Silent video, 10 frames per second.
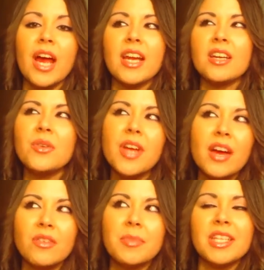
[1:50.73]
and I know that
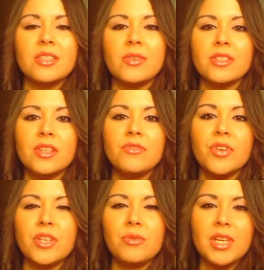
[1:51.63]
everybody's always looking for
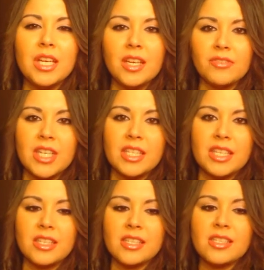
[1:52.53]
unique gift
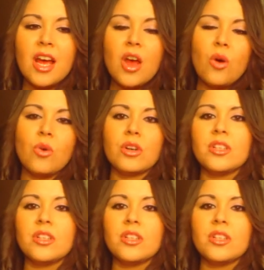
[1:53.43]
ideas or,